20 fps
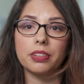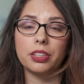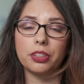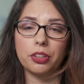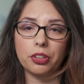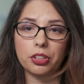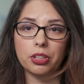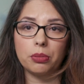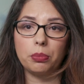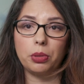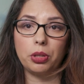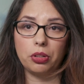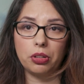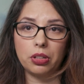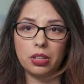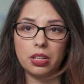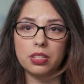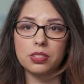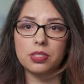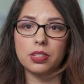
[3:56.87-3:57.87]
in their
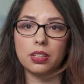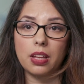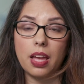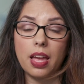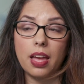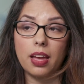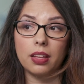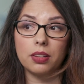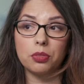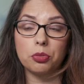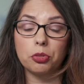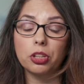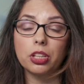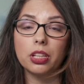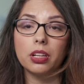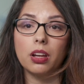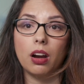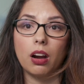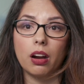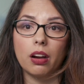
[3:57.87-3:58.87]
communities and, and
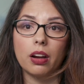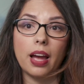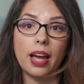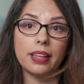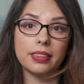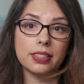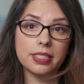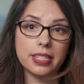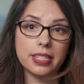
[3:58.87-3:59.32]
really are at the